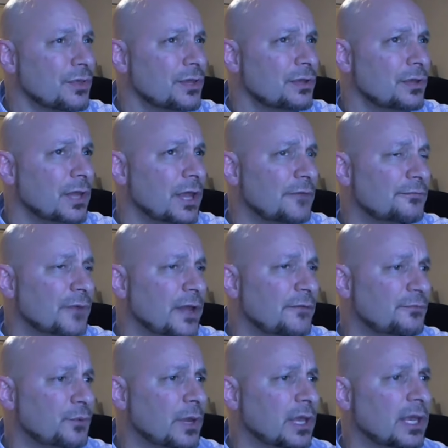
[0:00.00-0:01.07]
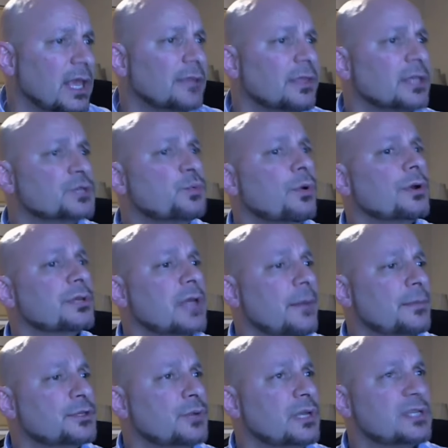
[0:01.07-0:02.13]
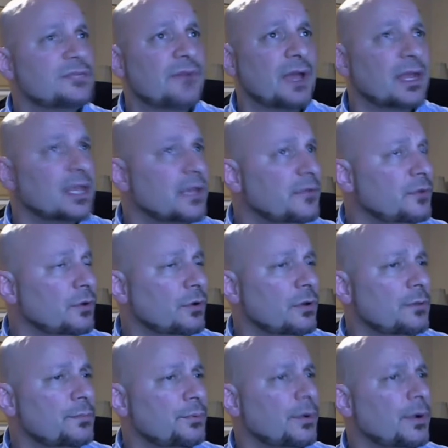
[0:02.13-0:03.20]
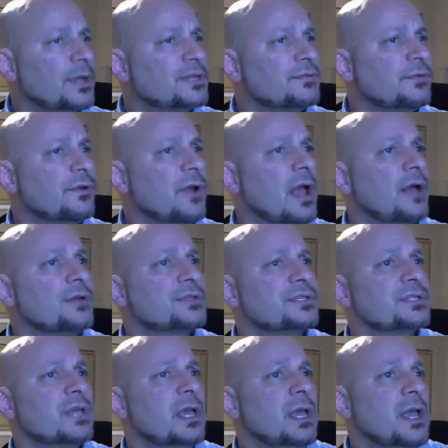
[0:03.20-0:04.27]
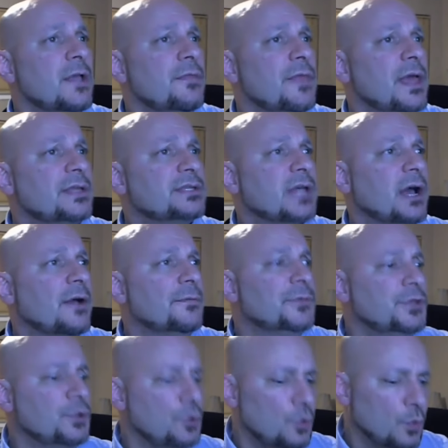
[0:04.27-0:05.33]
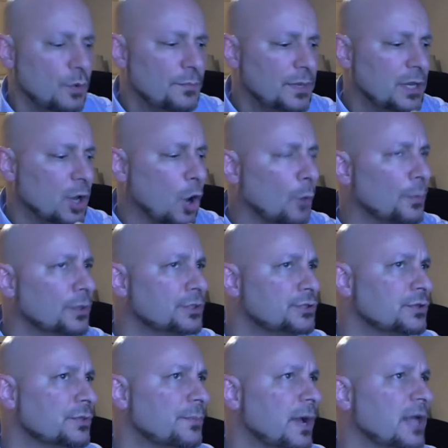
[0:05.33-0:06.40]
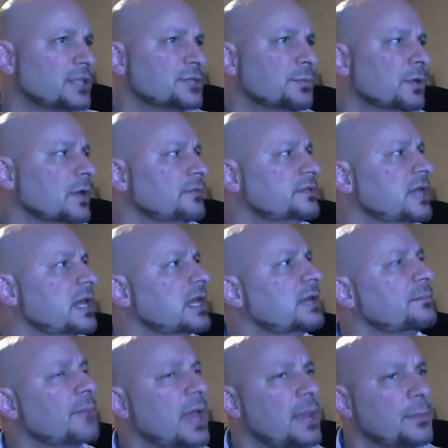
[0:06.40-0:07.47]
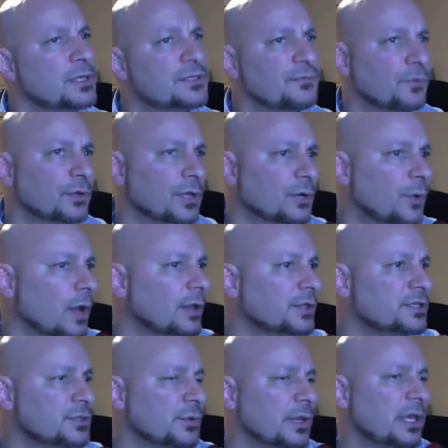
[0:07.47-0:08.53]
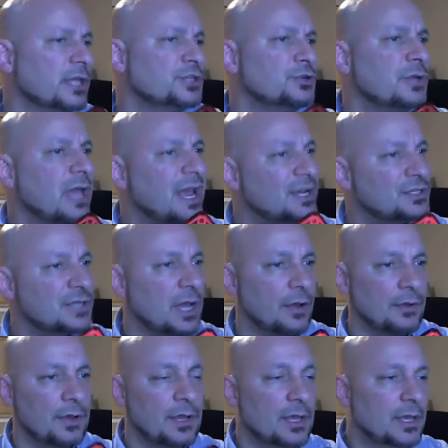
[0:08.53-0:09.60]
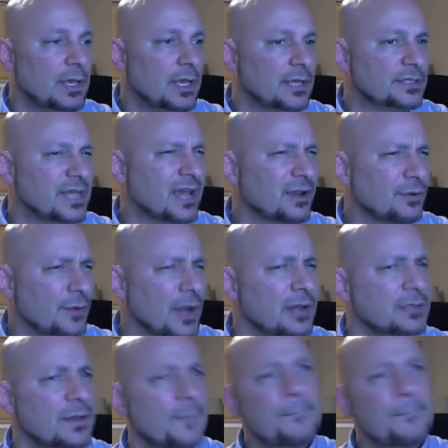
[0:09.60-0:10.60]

that if if we can get things worked out between us, if I can give you a good price for your house, that uh, you would be open to the possibility of taking payments for a little while until we can get you cashed out. Is that correct?